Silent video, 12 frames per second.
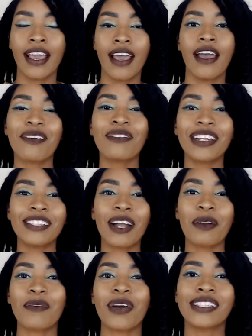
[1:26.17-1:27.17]
I'm going to talk
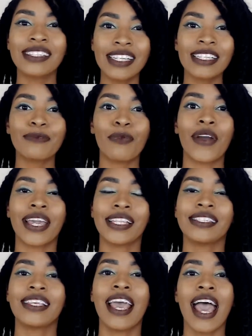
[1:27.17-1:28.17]
about 6
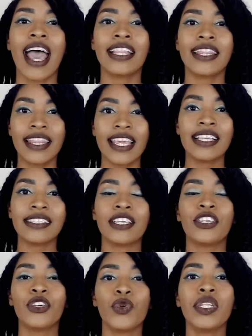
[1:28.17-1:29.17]
points and things that
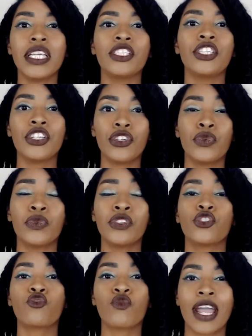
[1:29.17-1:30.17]
you need to use
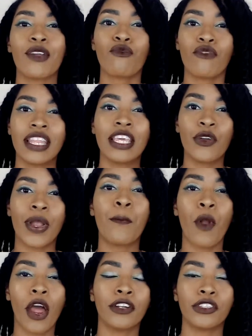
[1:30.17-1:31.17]
to write really great
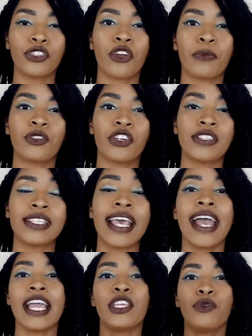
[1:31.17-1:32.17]
product descriptions.
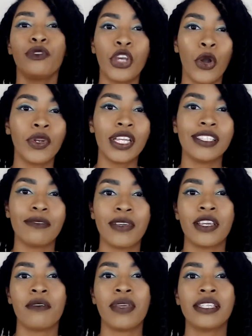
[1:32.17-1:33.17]
And you don't need to be an
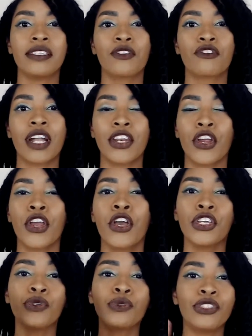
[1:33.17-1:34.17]
amazing writer.
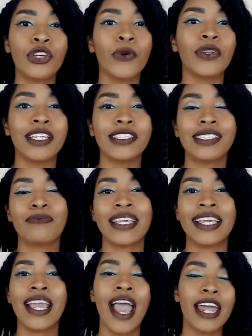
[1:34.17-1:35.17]
You don't need to
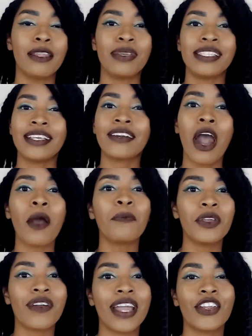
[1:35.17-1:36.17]
be an amazing
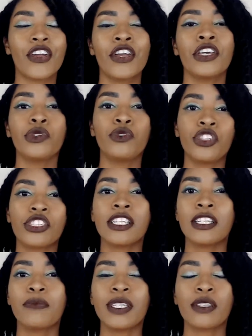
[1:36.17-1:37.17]
copywriter. You just need
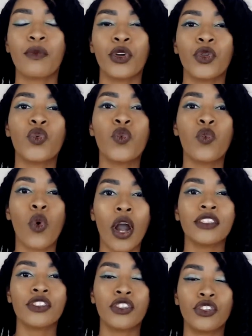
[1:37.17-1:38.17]
to be someone who
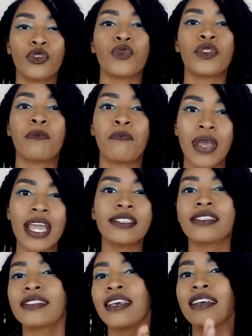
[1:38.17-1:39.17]
wants to do the
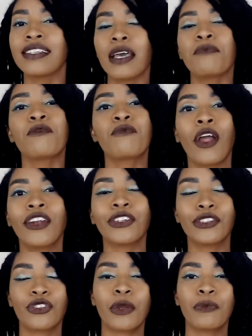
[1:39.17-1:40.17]
best type of product
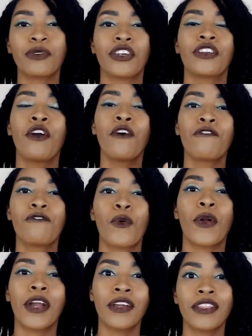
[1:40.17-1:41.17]
description
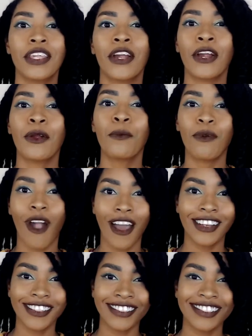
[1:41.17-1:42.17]
for their products.